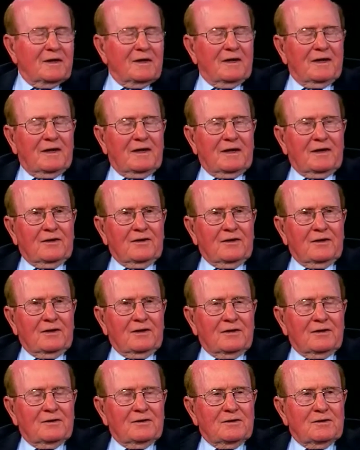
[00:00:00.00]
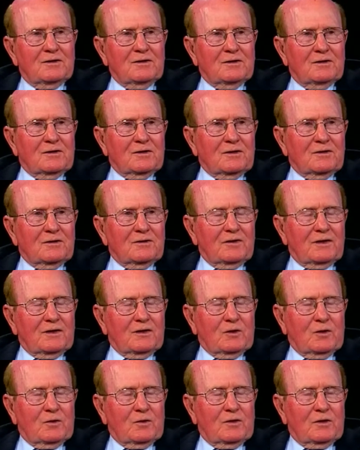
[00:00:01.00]
and uh, they
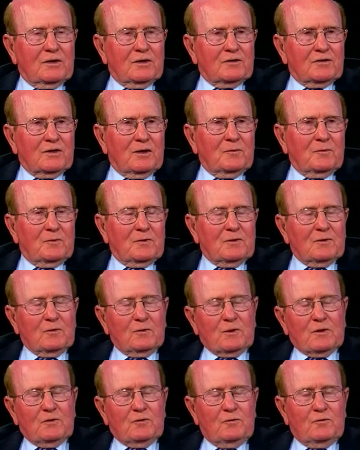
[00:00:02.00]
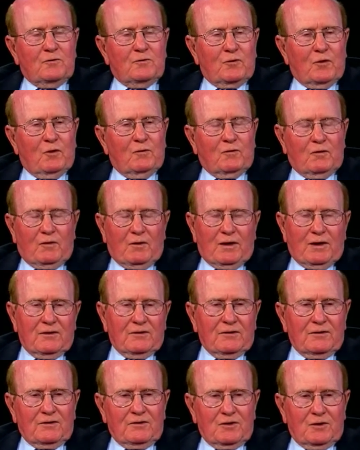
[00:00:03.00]
loaded us up and we drove
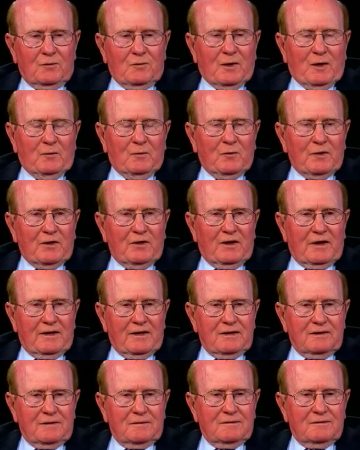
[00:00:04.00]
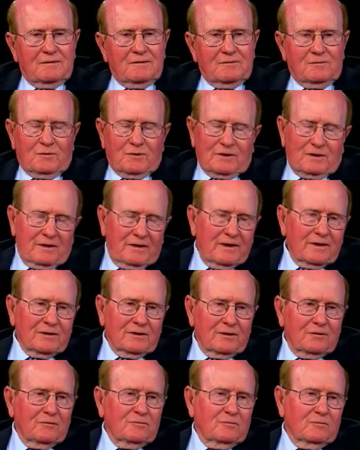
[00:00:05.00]
around until about midnight and we
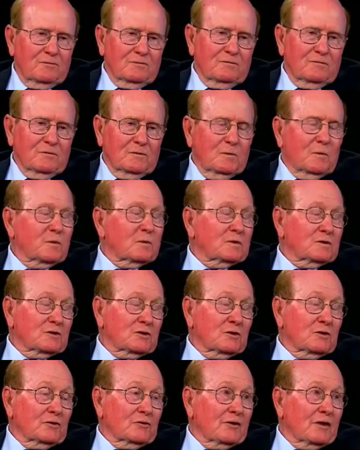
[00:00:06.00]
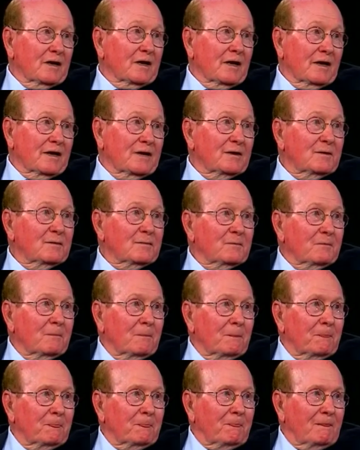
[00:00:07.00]
landed. It was still daylight,
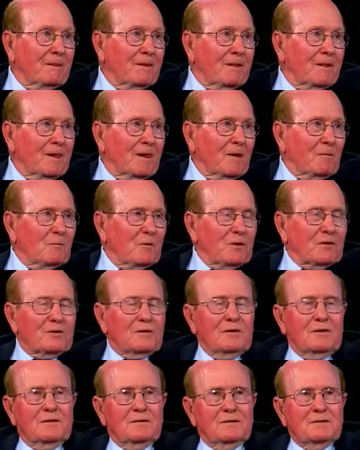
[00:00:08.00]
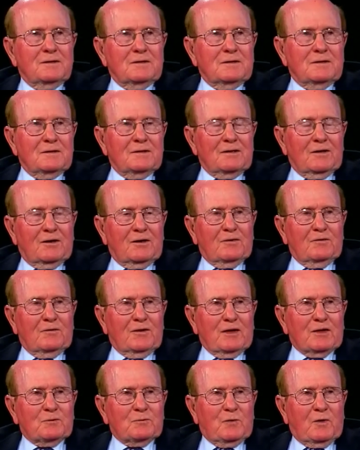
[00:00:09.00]
but uh, our
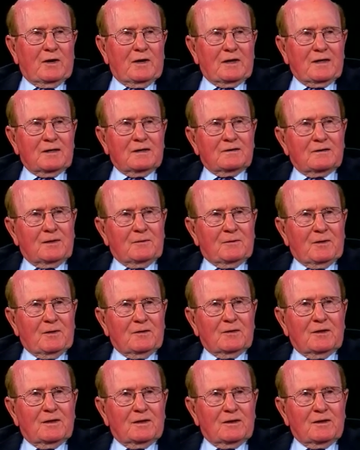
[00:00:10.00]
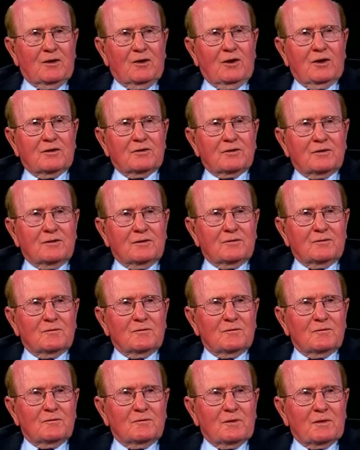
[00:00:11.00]
advance party somehow got lost
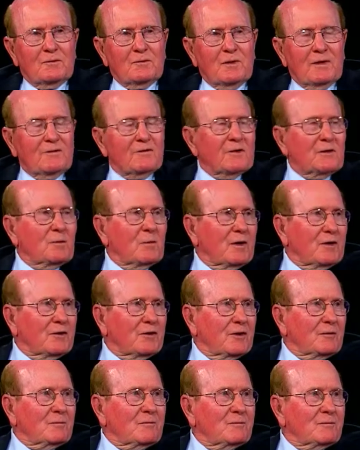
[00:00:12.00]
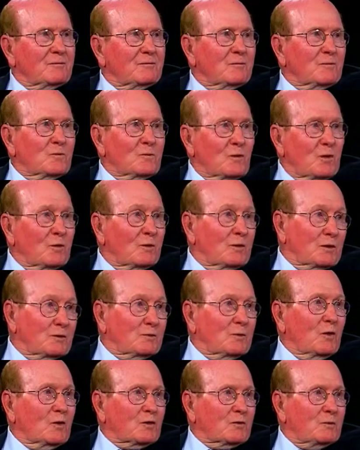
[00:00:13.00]
and we wound, they wound up where we were
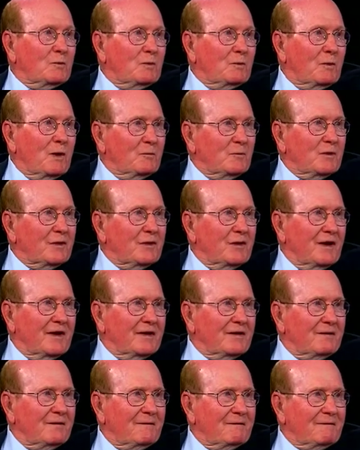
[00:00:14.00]
supposed to be about midnight